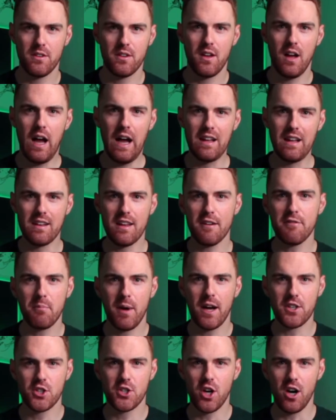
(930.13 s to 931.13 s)
I left
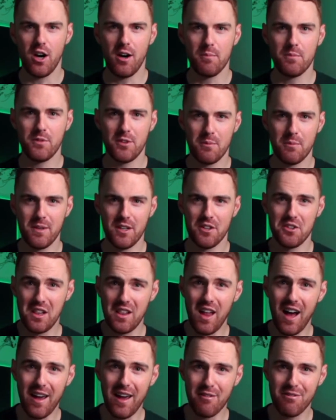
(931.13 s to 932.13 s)
my job to build a
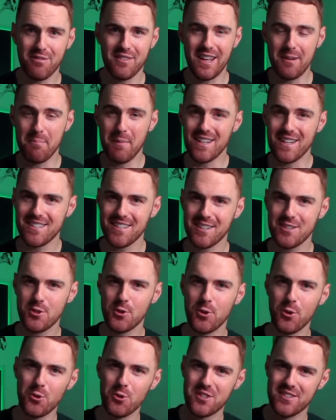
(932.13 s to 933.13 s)
life that my
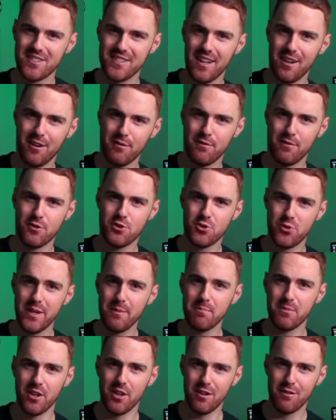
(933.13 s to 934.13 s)
six-year-old self
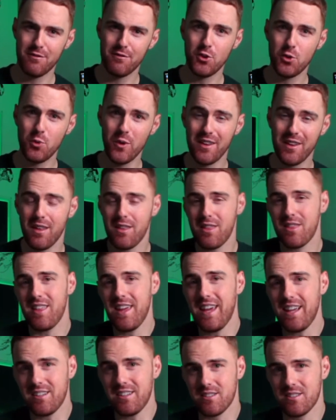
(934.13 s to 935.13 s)
dreamed of, doing the
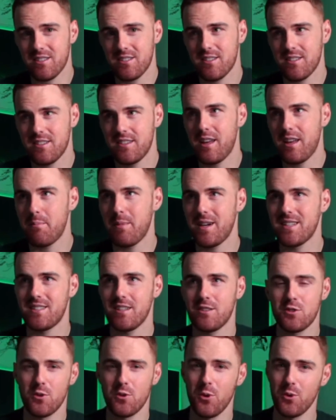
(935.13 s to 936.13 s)
things that my
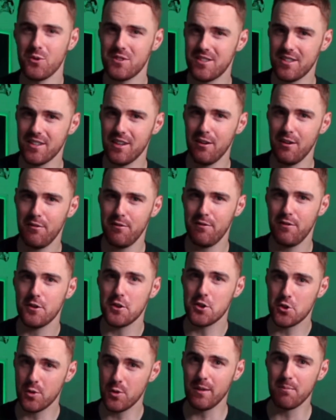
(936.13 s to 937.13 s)
six-year-old self
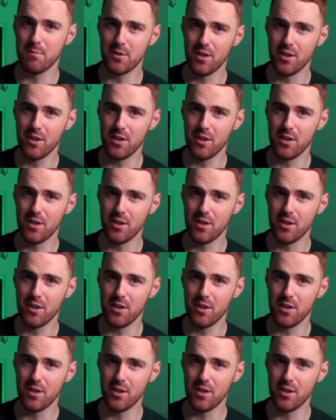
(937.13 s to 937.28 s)
dreamed